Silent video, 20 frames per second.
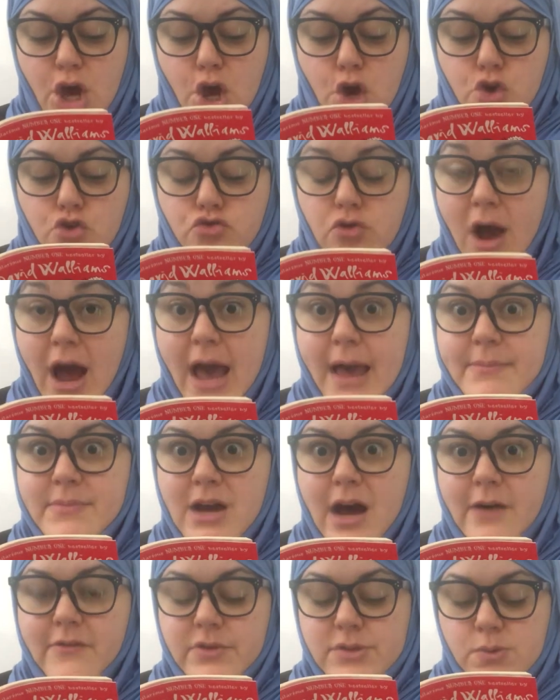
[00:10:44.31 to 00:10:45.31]
Crime
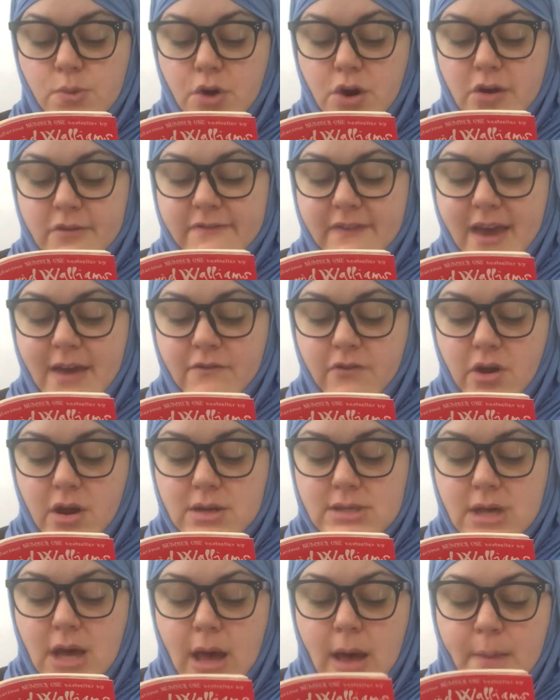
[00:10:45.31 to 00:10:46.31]
novels were her
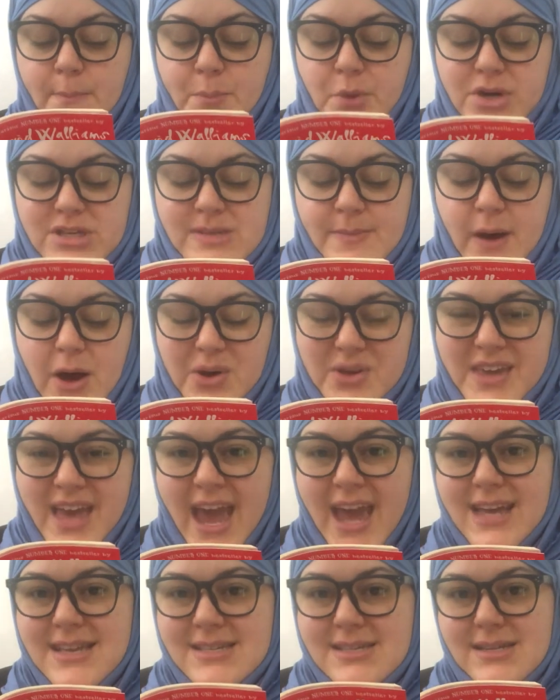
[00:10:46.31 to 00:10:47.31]
favorite, books about
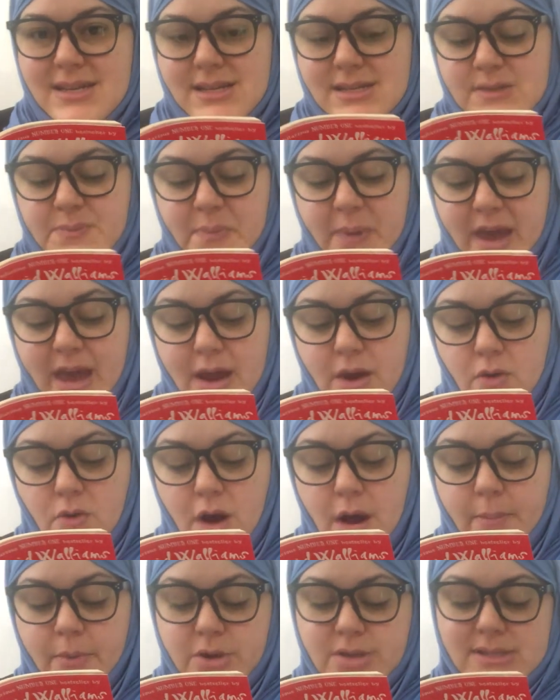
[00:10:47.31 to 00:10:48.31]
gangstas, bank
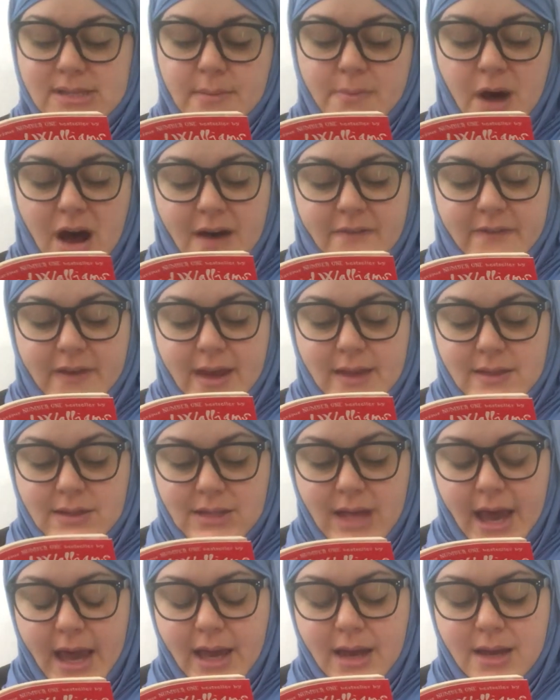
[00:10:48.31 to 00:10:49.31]
robbers, the mafia, and the
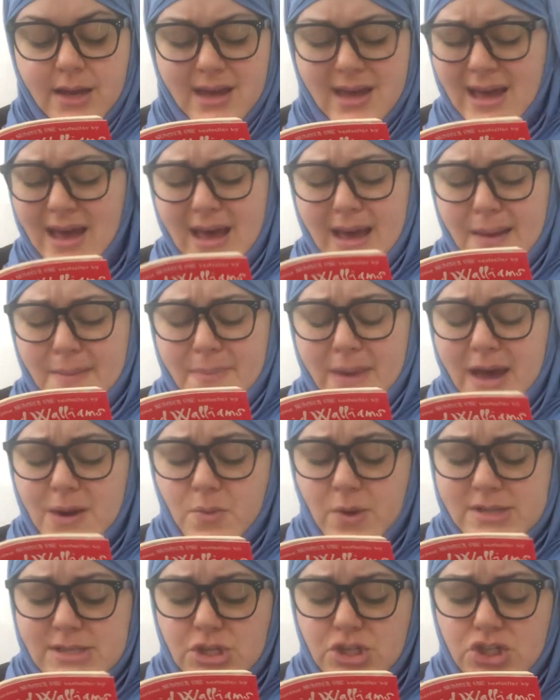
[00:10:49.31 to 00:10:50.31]
like. Ben
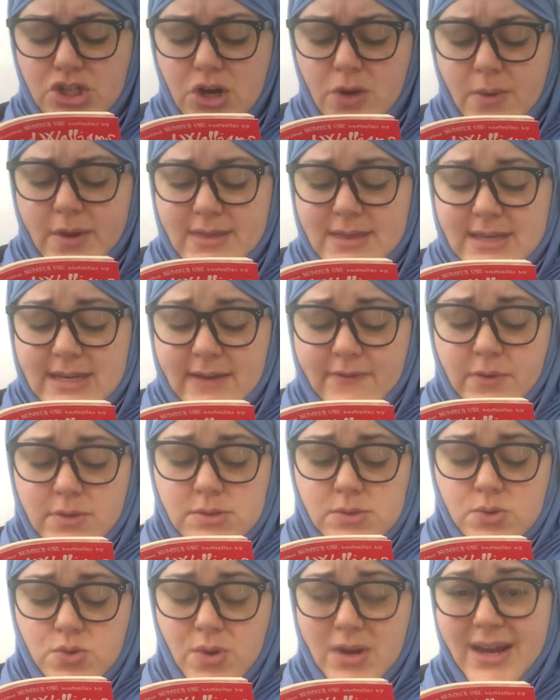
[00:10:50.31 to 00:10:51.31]
wasn't sure what the
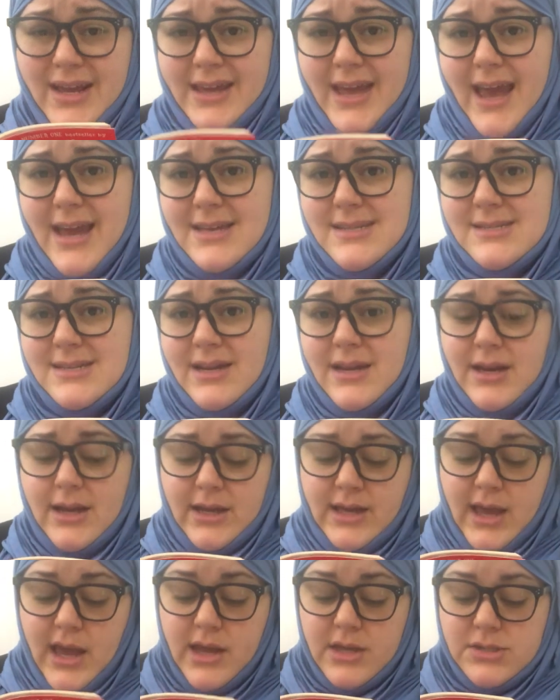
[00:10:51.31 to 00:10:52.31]
difference between a gangsta and a
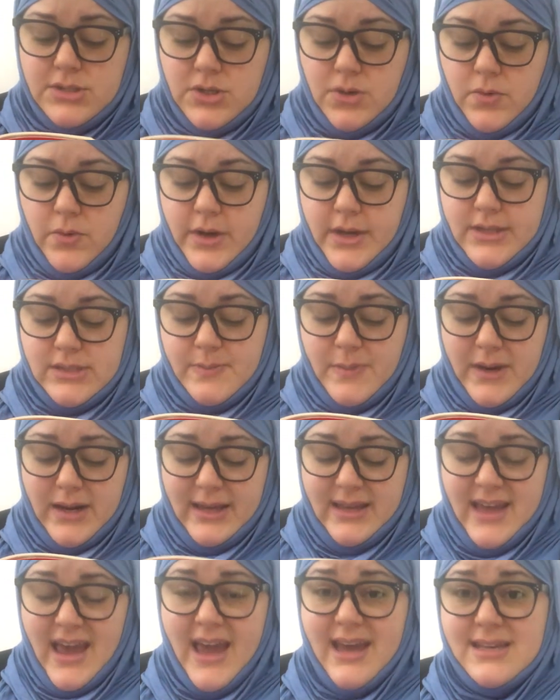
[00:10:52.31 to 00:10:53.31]
gangster was, but a
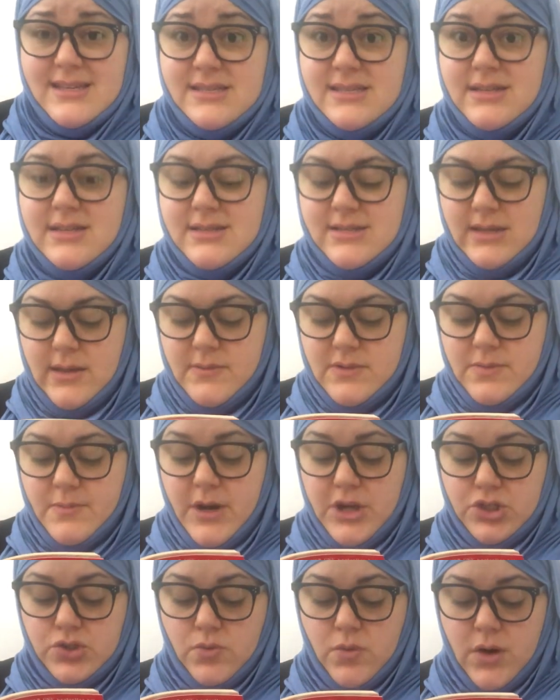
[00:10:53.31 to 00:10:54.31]
gangsta seemed
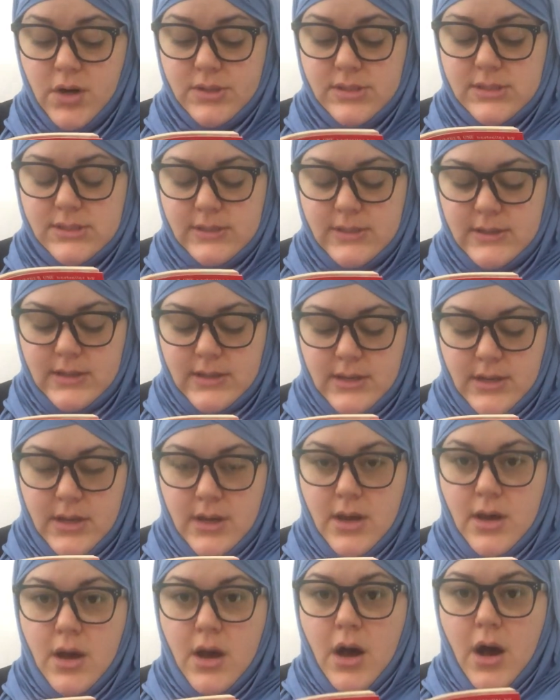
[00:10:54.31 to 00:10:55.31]
much worse.
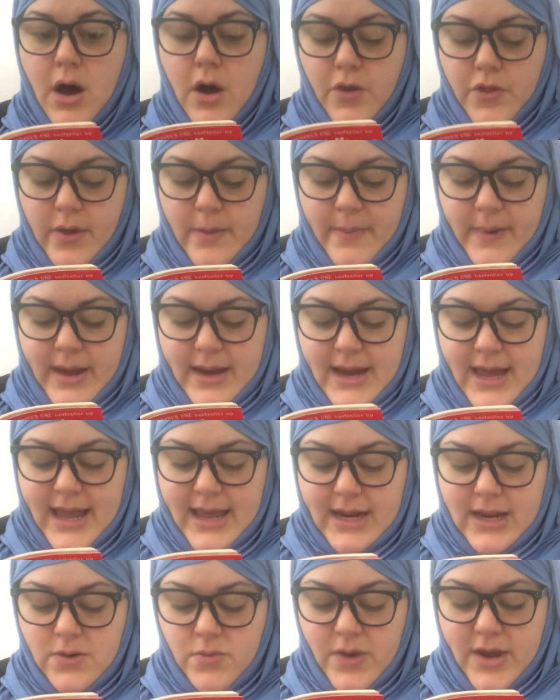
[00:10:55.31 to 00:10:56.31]
Although Ben
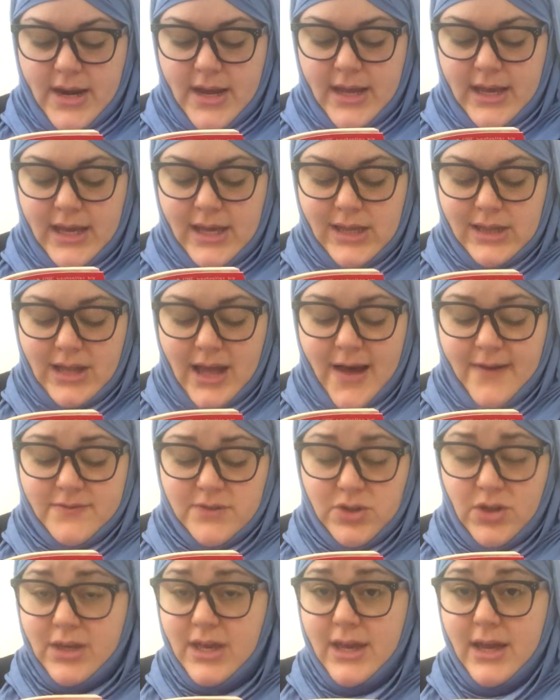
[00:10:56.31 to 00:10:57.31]
hated reading, he loved
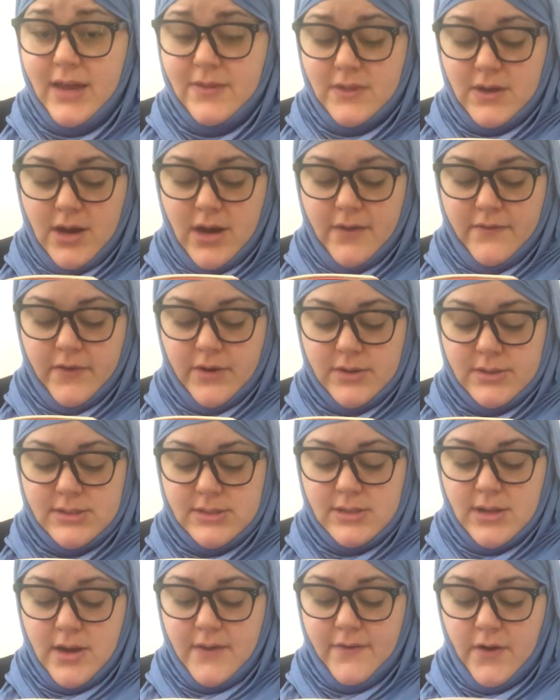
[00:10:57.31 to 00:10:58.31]
looking at the
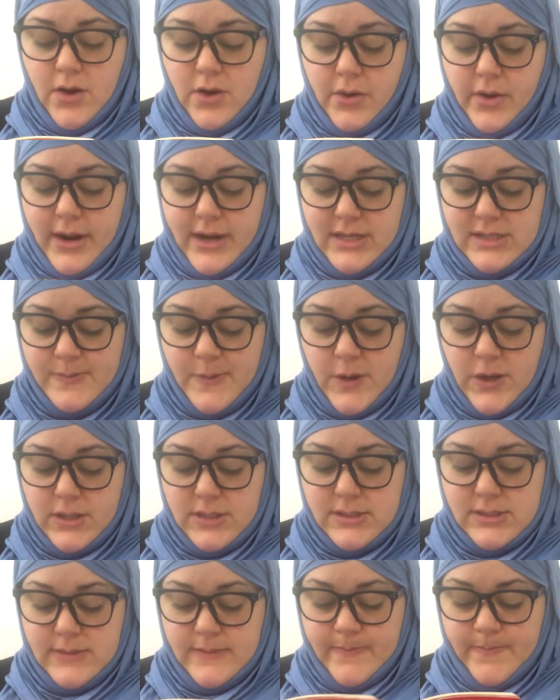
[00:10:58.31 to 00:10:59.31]
covers of all Granny's
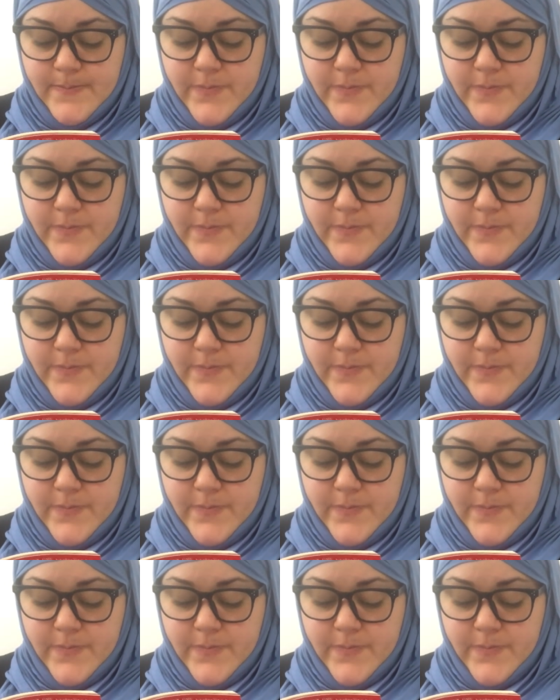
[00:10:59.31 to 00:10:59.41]
books.